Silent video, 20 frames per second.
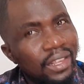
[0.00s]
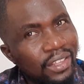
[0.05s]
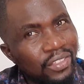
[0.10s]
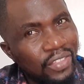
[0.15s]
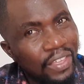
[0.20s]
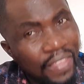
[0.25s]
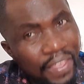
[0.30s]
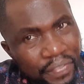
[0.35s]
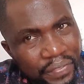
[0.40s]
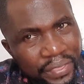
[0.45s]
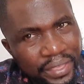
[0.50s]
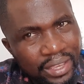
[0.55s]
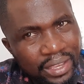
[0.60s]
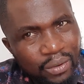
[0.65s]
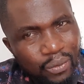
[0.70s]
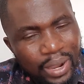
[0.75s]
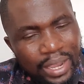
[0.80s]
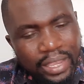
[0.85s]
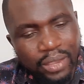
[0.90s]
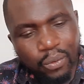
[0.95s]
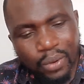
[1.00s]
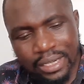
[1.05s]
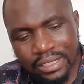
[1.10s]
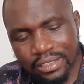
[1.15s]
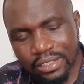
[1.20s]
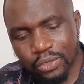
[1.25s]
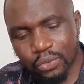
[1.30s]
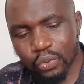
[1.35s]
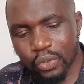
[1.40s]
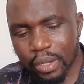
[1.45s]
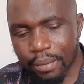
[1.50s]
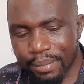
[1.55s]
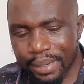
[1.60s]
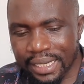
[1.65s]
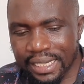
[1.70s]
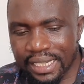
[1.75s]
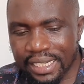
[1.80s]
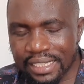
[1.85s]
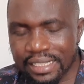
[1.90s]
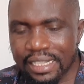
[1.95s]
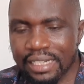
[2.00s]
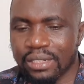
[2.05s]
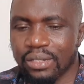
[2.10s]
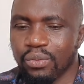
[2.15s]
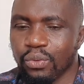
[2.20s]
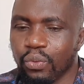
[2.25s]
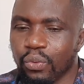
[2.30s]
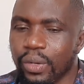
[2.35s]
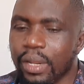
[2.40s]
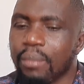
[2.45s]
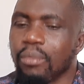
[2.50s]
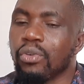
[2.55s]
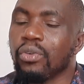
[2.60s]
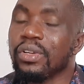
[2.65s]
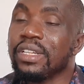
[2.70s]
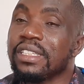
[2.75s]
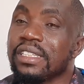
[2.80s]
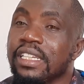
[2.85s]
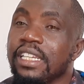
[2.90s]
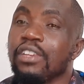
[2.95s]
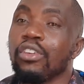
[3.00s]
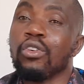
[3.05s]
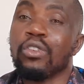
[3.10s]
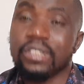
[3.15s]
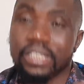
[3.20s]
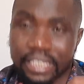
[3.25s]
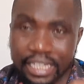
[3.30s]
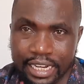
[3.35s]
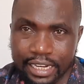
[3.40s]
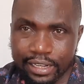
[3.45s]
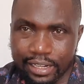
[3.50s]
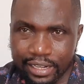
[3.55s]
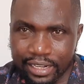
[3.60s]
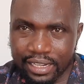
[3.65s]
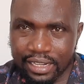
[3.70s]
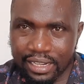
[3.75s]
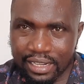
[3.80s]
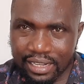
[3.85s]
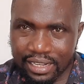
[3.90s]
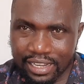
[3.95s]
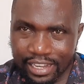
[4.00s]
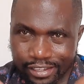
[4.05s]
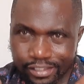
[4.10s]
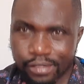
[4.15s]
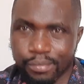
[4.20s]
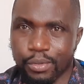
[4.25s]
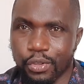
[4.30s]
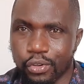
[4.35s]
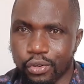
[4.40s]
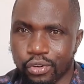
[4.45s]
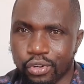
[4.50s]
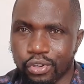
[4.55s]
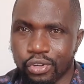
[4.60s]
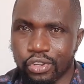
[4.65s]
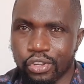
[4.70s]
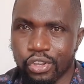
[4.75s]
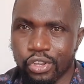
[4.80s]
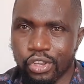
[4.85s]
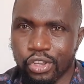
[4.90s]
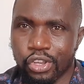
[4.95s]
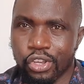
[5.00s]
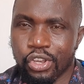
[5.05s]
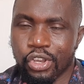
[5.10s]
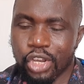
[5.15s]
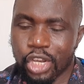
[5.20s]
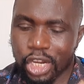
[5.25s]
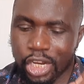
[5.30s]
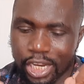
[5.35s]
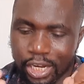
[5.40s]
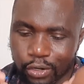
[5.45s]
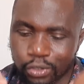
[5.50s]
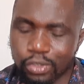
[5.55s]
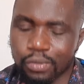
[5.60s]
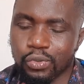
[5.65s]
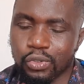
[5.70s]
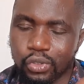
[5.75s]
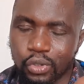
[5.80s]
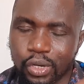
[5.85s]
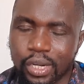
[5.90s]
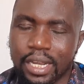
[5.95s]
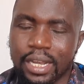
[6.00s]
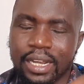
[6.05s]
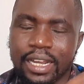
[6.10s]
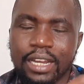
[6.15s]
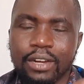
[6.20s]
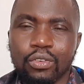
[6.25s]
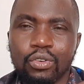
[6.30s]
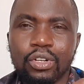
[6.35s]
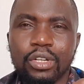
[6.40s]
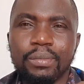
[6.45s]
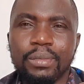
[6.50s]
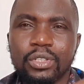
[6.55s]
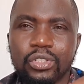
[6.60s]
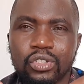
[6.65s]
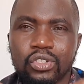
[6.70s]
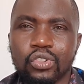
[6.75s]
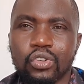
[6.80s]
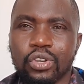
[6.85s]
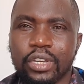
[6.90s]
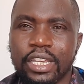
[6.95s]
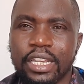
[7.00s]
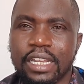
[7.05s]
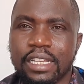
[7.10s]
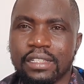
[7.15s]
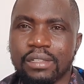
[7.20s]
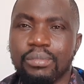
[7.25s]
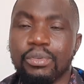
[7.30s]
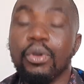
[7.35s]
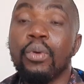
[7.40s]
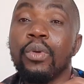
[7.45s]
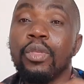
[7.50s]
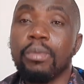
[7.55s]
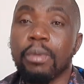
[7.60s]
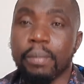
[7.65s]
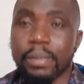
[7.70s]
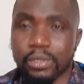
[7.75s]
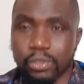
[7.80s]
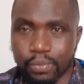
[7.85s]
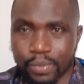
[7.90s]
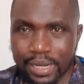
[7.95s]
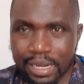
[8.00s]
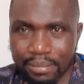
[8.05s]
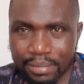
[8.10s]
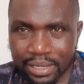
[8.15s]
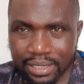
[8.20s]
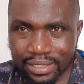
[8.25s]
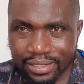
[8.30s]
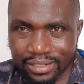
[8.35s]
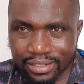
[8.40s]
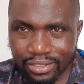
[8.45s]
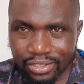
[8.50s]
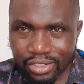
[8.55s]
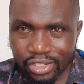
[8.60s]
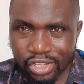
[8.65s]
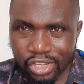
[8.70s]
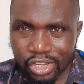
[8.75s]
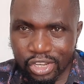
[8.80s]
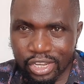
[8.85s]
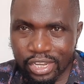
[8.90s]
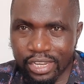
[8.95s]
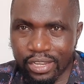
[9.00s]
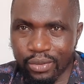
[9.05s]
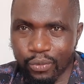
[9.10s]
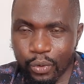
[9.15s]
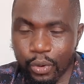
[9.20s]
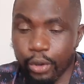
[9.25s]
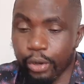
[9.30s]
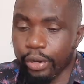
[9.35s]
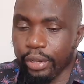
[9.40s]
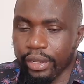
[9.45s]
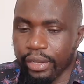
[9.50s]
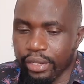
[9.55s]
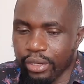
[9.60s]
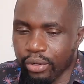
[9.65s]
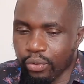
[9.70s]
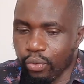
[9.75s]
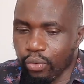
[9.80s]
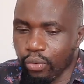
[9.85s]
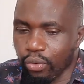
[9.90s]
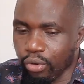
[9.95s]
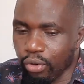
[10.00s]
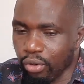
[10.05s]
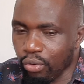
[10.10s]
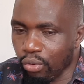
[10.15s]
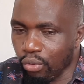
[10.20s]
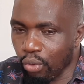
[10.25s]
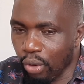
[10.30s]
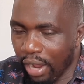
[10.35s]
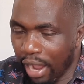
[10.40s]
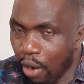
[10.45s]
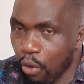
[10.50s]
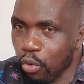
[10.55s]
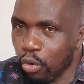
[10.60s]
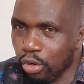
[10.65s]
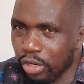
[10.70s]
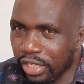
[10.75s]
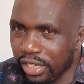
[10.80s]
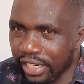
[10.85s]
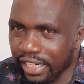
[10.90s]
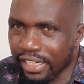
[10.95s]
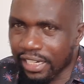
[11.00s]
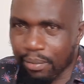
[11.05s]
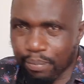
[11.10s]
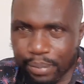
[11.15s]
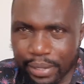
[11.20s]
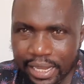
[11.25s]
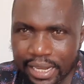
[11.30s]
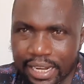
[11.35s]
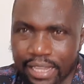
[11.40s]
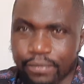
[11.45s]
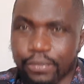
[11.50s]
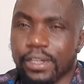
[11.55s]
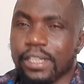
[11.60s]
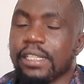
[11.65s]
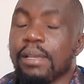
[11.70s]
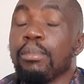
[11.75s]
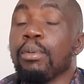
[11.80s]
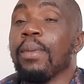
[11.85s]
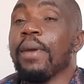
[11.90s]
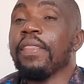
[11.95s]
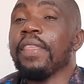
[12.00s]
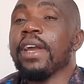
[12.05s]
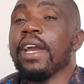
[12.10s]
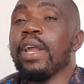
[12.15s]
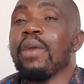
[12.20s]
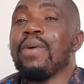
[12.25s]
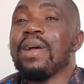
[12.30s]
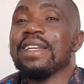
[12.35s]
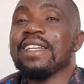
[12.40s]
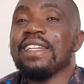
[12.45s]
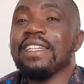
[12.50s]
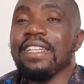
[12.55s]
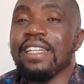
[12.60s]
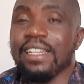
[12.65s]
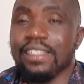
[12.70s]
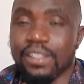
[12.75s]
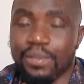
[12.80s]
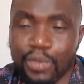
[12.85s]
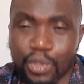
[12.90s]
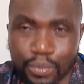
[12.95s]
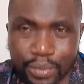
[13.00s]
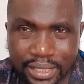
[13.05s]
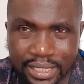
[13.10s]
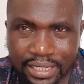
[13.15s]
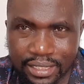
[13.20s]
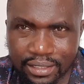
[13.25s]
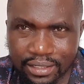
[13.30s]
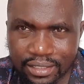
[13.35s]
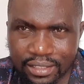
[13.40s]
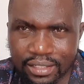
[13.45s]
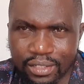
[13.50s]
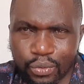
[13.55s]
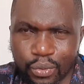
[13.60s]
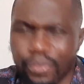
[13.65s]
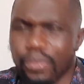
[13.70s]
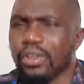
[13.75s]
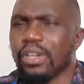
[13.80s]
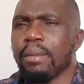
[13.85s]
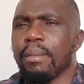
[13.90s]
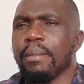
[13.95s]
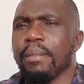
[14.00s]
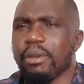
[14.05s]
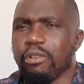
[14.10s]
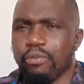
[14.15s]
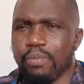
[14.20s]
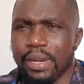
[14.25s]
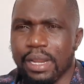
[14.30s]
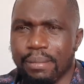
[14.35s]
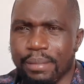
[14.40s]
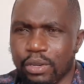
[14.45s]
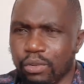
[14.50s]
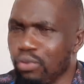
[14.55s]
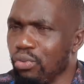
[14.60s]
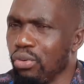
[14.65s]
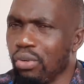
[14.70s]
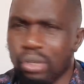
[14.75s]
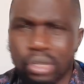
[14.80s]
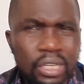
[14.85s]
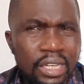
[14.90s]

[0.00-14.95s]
The other thing why he wants this Ukambani is that William Ruto is keen on scuttling Azimio. Kalonzo Musyoka can only be strong in Azimio with members of parliament. We, how would it appear like, for example, Bapakaro attending Azimio meetings without a member of parliament? You know,